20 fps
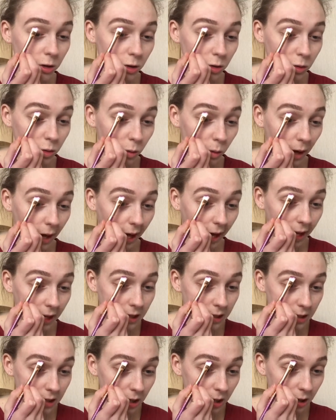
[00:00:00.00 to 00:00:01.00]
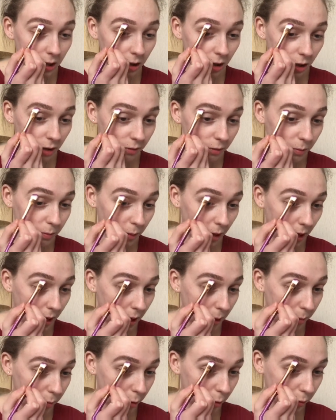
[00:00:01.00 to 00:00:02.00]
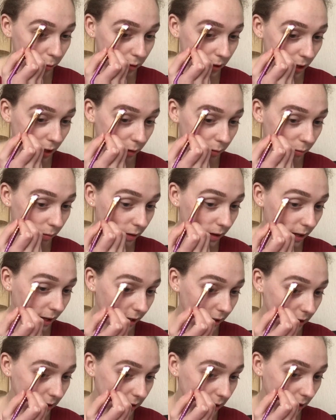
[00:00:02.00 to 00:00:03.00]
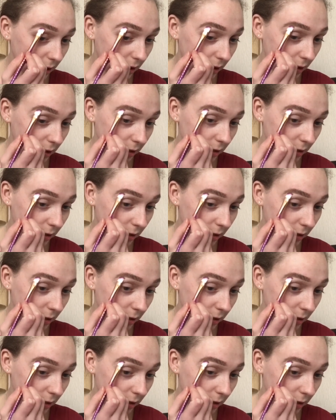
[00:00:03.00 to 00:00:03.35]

So it is carving my eyebrows out nicely,